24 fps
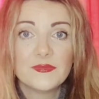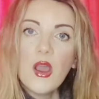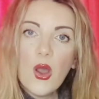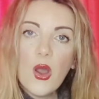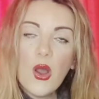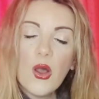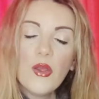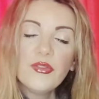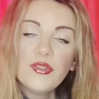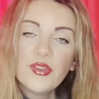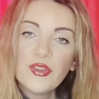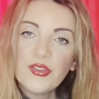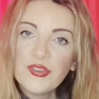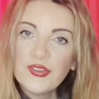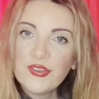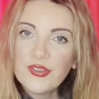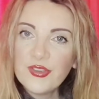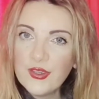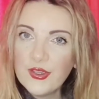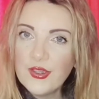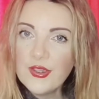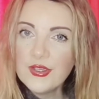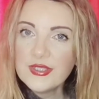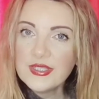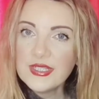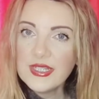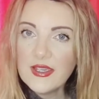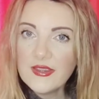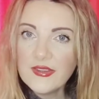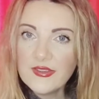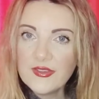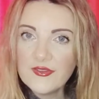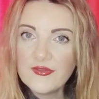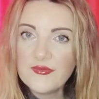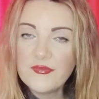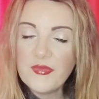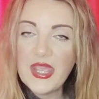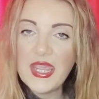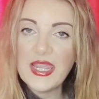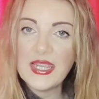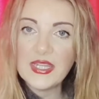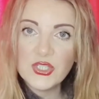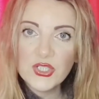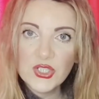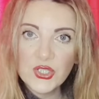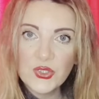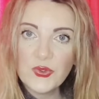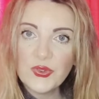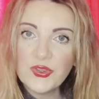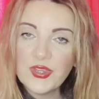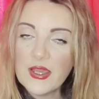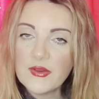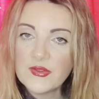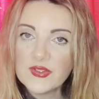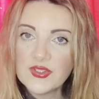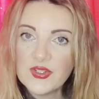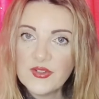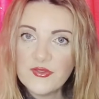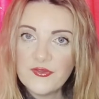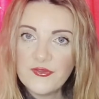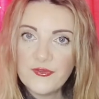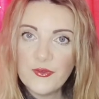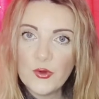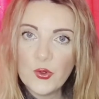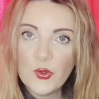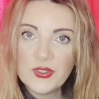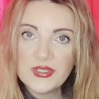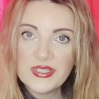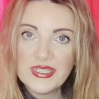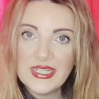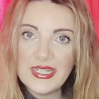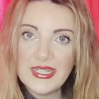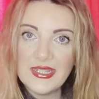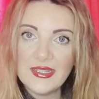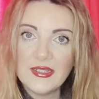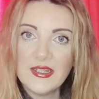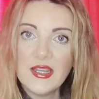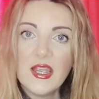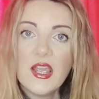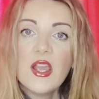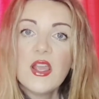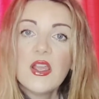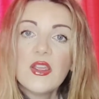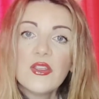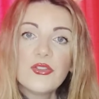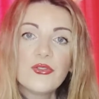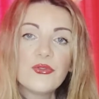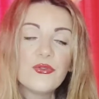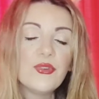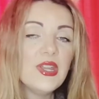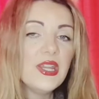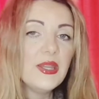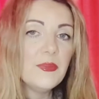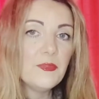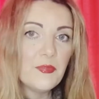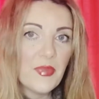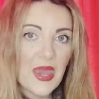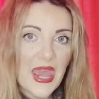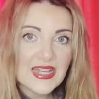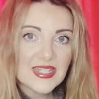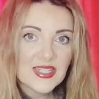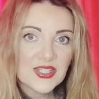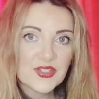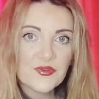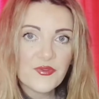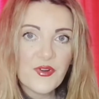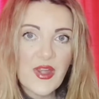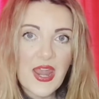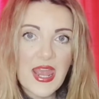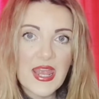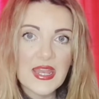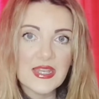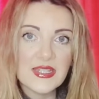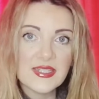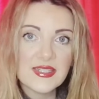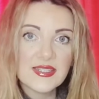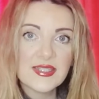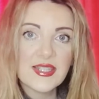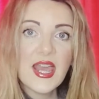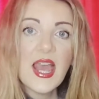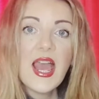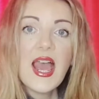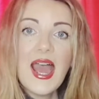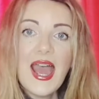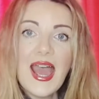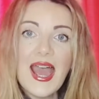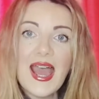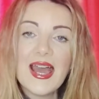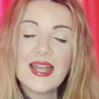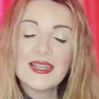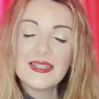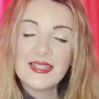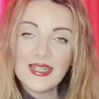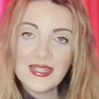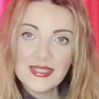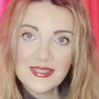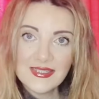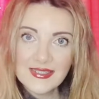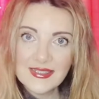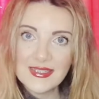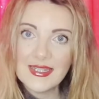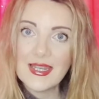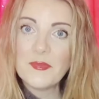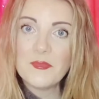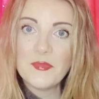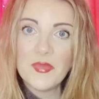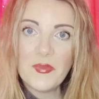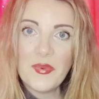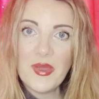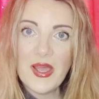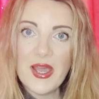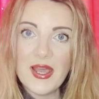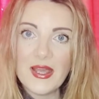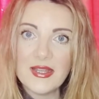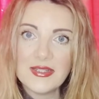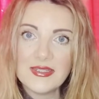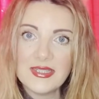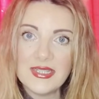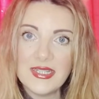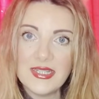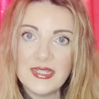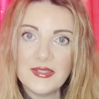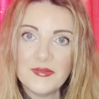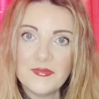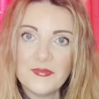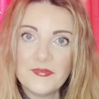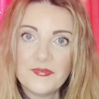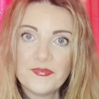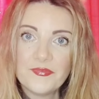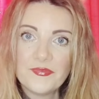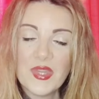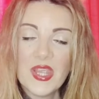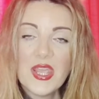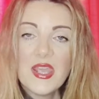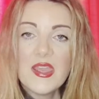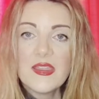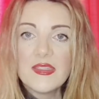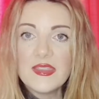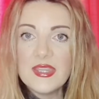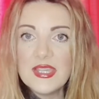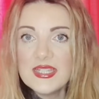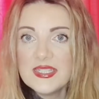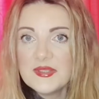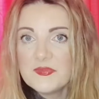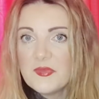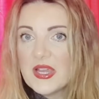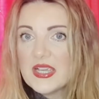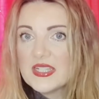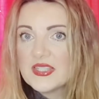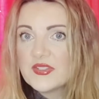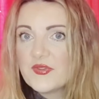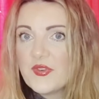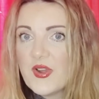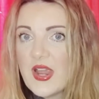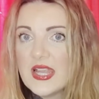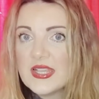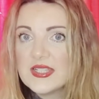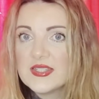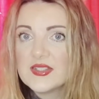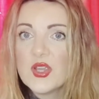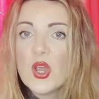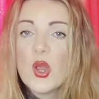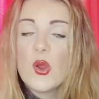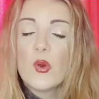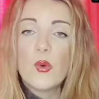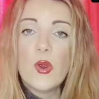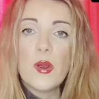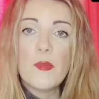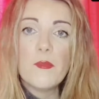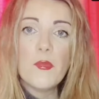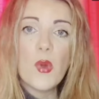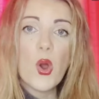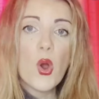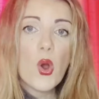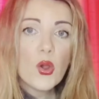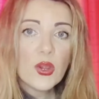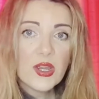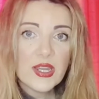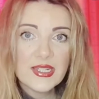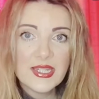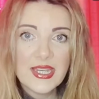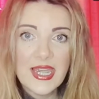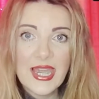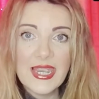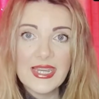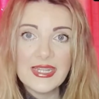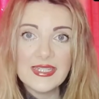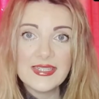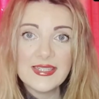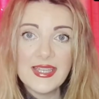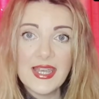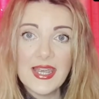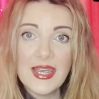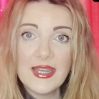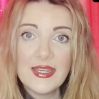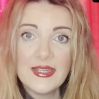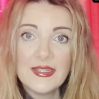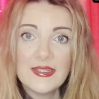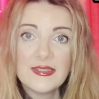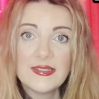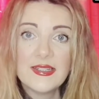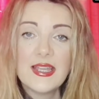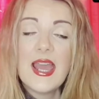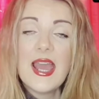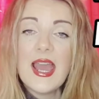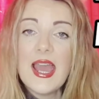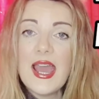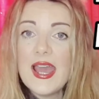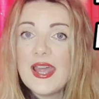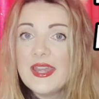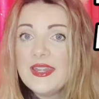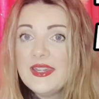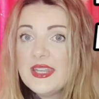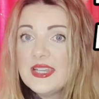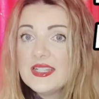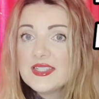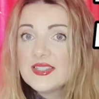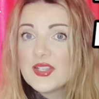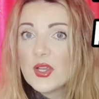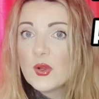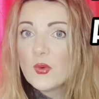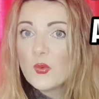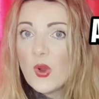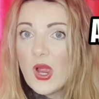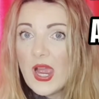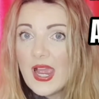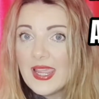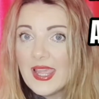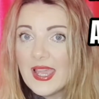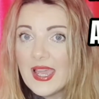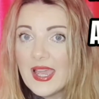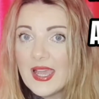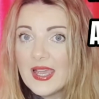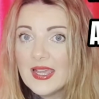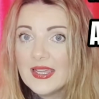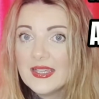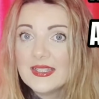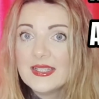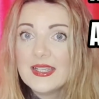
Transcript: On the 30th of May 2014, 3 best friends had a slumber party. These best friends were Morgan Geyser, Anissa Wire,